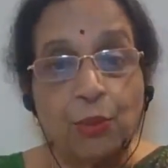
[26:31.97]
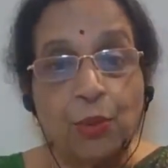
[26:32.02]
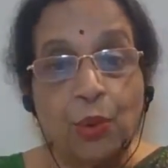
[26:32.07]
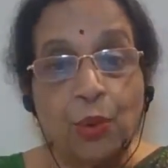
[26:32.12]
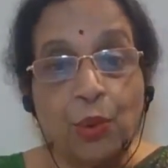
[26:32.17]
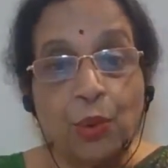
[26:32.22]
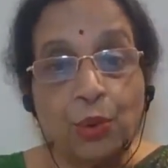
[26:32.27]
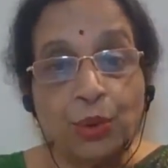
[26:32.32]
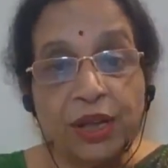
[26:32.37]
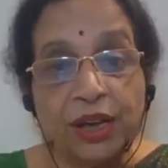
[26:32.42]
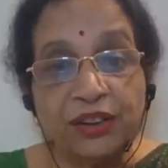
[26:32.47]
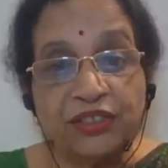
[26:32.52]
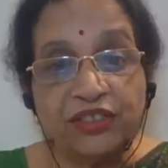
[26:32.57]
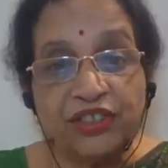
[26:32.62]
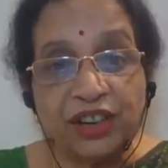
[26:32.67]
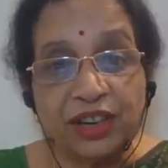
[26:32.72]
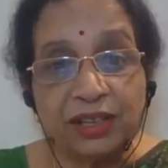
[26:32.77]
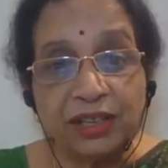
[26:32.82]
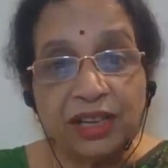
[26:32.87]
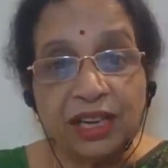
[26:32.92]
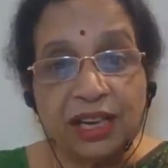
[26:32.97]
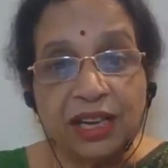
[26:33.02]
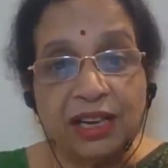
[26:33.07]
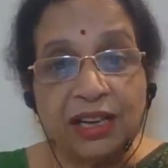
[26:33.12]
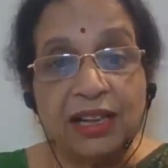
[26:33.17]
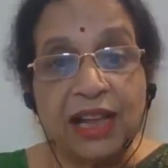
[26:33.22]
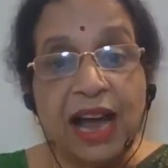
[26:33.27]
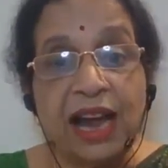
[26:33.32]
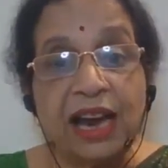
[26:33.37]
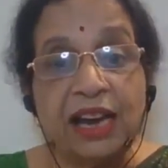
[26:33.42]
Bodha
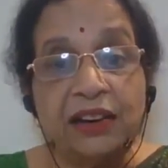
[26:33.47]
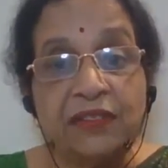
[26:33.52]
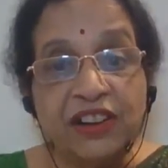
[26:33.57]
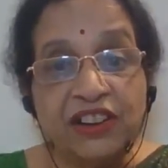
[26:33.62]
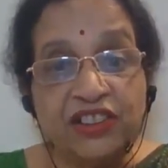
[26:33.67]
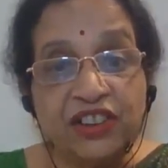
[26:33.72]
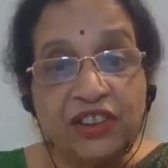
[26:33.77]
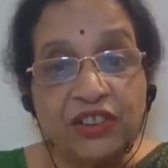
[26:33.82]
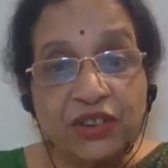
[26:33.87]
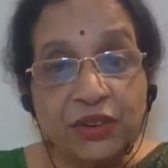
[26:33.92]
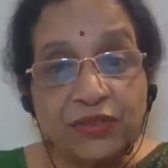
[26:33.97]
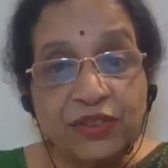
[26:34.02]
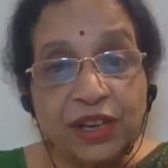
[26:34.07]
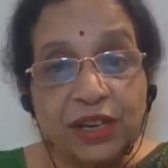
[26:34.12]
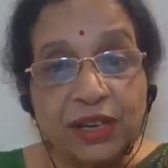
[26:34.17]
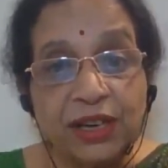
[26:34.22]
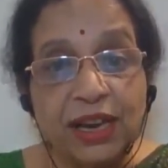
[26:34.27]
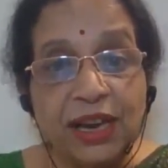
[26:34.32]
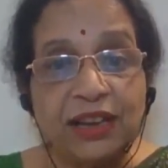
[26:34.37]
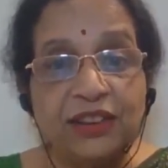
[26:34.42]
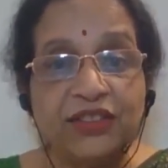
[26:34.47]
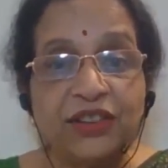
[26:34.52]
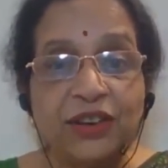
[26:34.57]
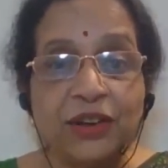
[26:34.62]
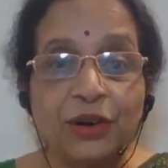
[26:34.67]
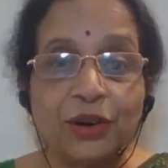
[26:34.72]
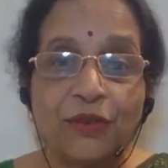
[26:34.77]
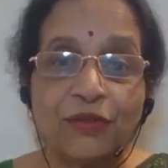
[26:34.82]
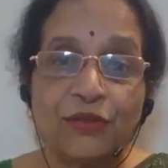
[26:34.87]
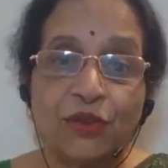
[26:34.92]
Shakti, that which is of the
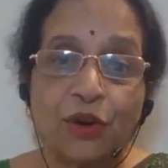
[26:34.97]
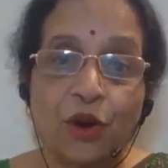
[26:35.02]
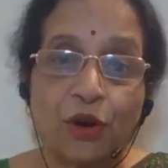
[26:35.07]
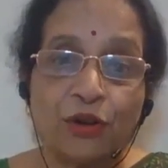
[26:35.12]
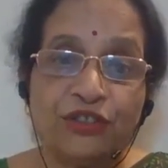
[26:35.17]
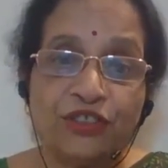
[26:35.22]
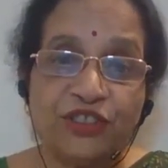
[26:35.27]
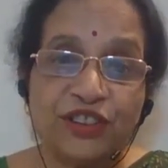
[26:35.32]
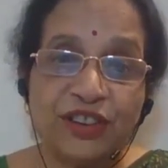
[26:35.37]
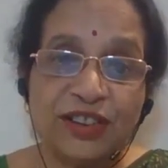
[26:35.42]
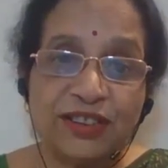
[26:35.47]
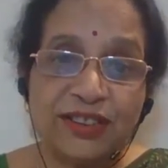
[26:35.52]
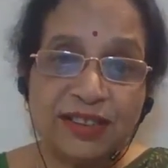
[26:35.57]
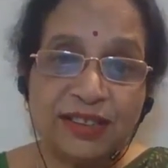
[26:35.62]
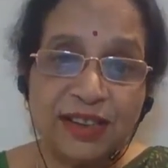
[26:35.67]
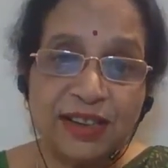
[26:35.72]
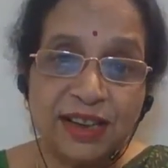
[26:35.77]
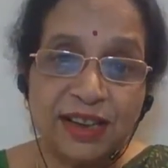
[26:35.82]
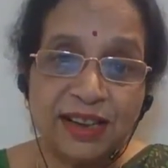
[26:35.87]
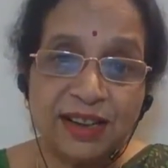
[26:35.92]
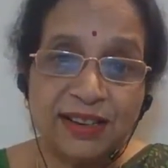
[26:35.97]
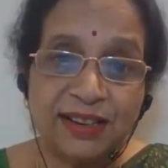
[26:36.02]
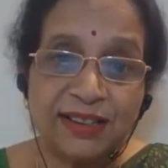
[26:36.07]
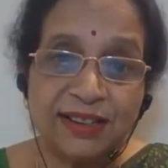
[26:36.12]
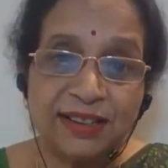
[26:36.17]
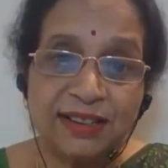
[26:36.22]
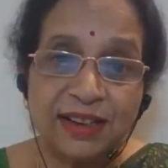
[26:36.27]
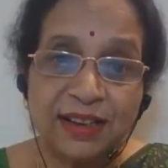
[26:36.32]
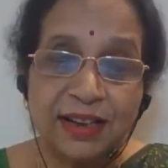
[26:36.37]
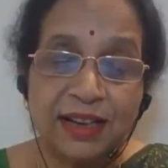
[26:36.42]
nature of
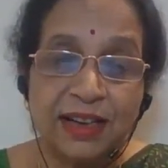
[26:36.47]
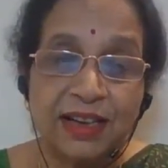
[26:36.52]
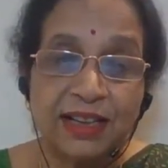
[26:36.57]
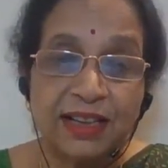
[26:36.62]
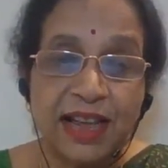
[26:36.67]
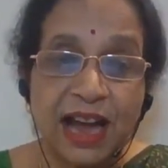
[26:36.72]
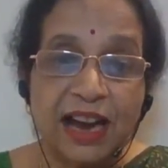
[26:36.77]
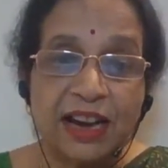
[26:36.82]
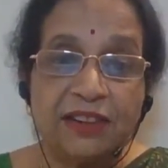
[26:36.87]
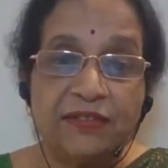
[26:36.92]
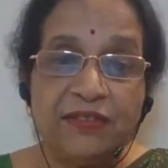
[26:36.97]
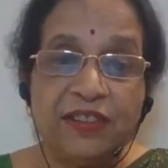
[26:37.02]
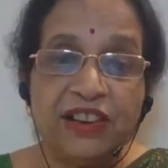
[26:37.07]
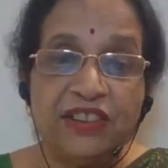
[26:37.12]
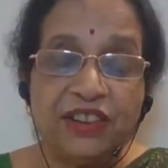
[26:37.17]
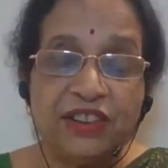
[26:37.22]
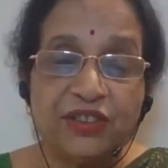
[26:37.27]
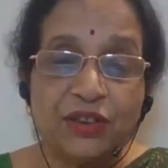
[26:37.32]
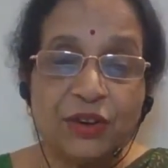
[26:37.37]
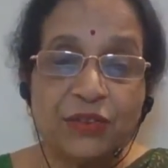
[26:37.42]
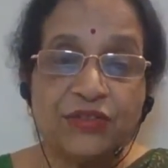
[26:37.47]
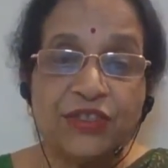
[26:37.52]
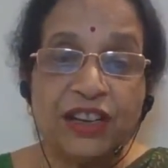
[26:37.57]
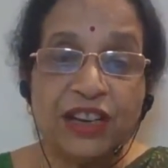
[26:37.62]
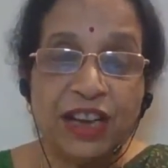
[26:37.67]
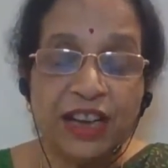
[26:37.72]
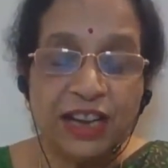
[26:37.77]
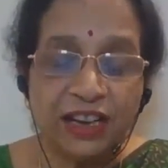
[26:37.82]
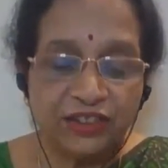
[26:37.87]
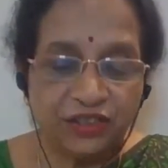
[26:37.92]
consciousness, that which is of
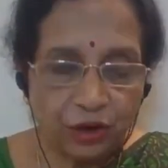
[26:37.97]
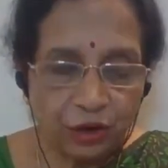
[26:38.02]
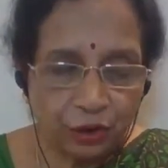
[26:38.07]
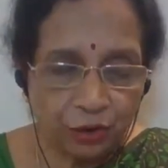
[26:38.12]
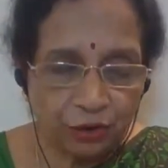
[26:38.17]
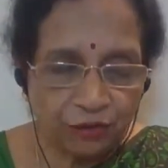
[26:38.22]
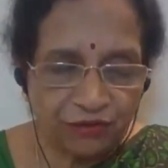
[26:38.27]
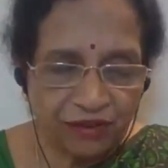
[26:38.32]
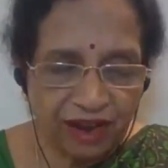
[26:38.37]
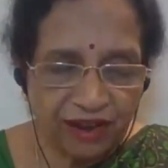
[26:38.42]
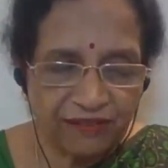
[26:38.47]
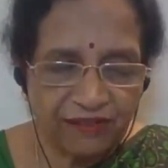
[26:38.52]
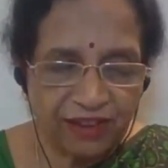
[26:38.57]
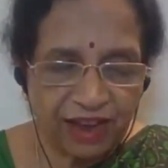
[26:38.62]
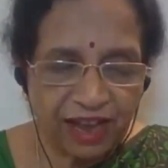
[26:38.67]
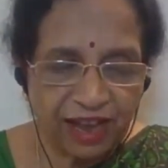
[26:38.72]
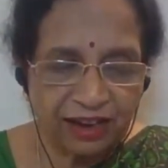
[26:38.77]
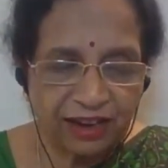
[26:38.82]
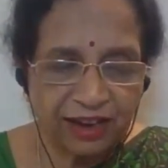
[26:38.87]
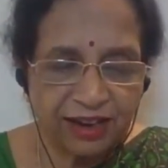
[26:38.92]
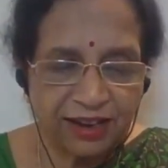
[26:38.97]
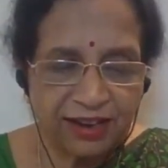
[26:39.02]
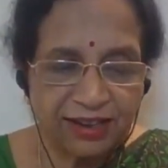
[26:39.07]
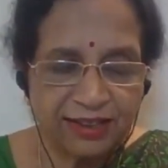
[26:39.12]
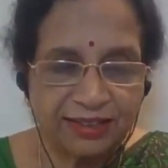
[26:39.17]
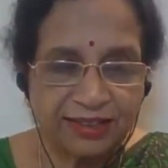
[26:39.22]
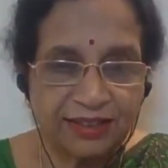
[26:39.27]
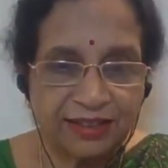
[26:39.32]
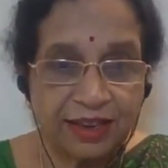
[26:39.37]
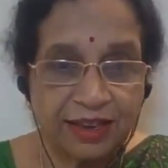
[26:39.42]
the nature of
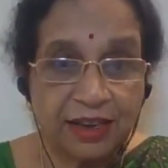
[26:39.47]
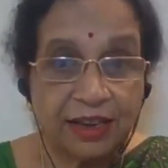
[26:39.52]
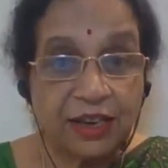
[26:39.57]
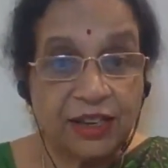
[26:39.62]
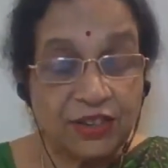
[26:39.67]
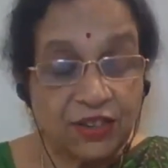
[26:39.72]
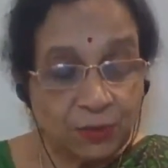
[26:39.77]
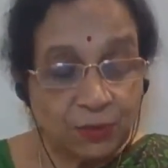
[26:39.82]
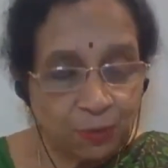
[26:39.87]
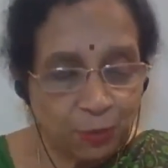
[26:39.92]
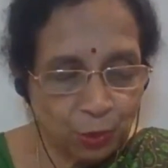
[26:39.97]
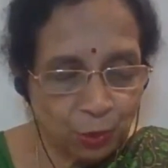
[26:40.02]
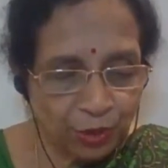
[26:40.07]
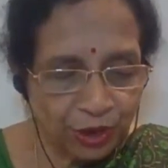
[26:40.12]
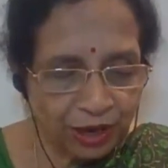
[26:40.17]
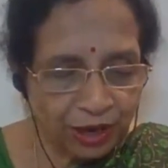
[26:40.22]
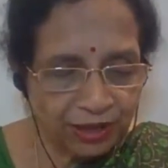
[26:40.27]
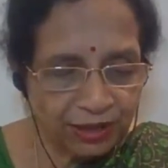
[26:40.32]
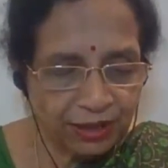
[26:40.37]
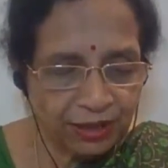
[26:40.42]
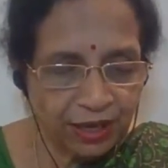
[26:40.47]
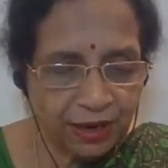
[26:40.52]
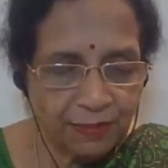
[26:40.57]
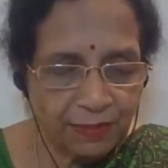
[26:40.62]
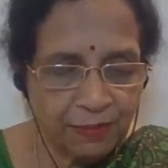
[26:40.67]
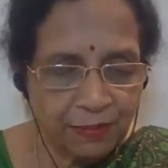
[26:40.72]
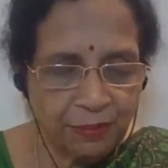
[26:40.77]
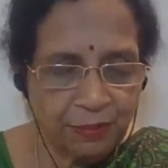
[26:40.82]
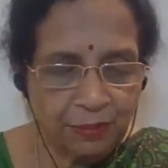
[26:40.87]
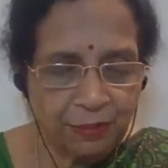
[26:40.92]
awareness,
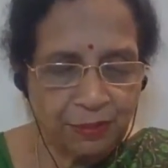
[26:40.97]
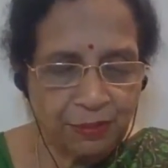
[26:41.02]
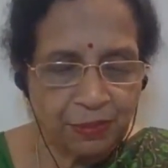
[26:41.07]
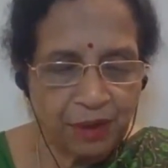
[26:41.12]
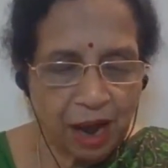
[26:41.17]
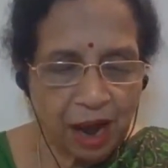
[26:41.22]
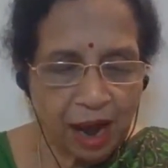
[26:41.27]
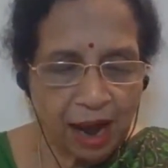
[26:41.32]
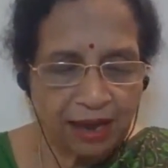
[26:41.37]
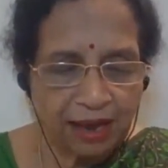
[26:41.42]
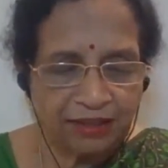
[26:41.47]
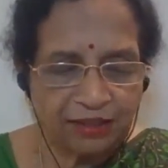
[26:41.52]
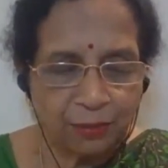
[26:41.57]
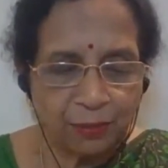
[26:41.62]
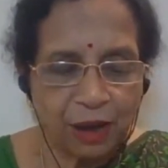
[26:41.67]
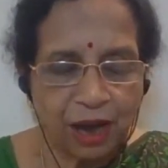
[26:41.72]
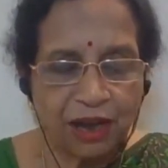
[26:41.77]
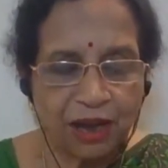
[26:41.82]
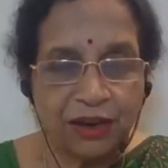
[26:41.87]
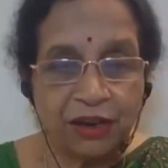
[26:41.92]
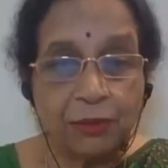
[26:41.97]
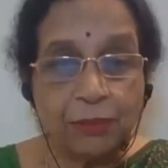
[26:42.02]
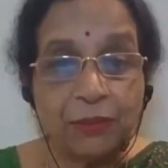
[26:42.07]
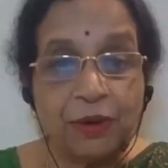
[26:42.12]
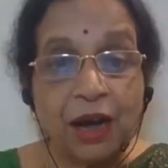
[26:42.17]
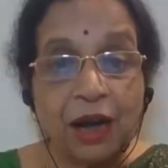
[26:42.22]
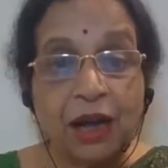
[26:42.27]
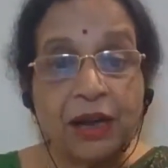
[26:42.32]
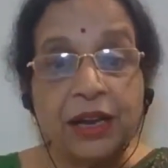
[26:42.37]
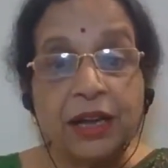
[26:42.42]
Spurantam
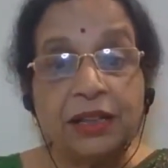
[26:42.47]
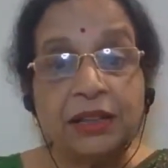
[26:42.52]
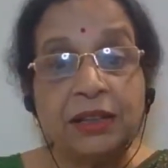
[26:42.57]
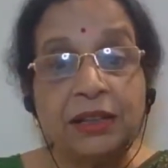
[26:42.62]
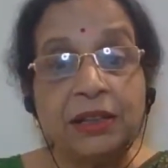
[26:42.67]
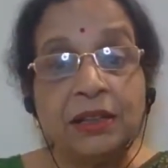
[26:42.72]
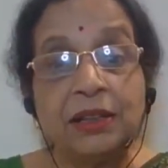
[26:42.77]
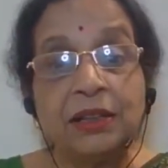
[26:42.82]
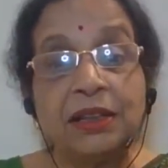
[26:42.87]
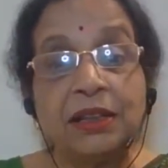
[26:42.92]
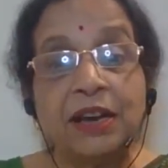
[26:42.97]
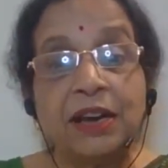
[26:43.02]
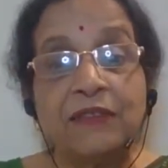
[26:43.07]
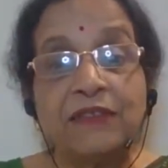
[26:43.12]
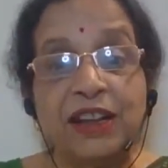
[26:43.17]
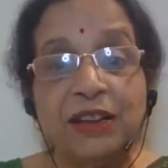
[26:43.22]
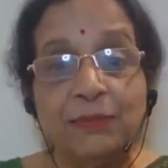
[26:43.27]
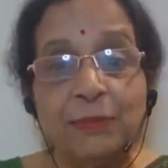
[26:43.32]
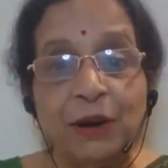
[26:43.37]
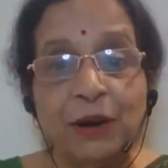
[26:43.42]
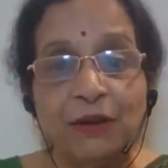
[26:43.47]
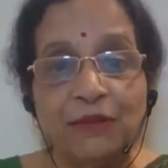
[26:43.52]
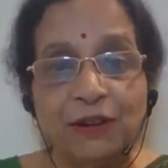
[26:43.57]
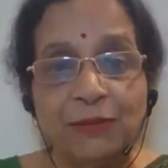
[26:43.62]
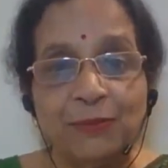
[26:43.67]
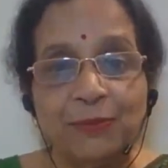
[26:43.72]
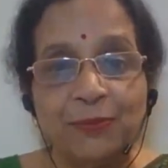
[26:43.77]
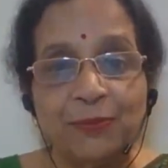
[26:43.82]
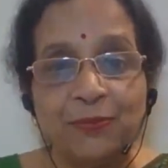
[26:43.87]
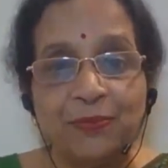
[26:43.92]
Atmanam Ananta
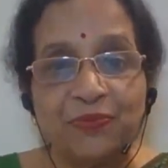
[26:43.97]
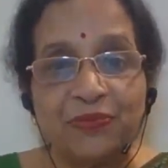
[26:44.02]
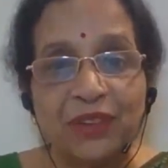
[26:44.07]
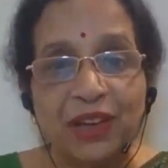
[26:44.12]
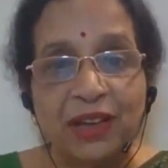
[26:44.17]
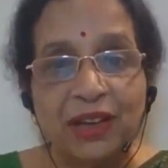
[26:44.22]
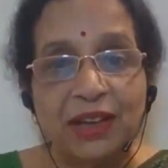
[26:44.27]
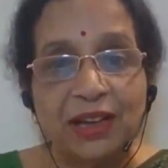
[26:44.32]
Vaibhavam,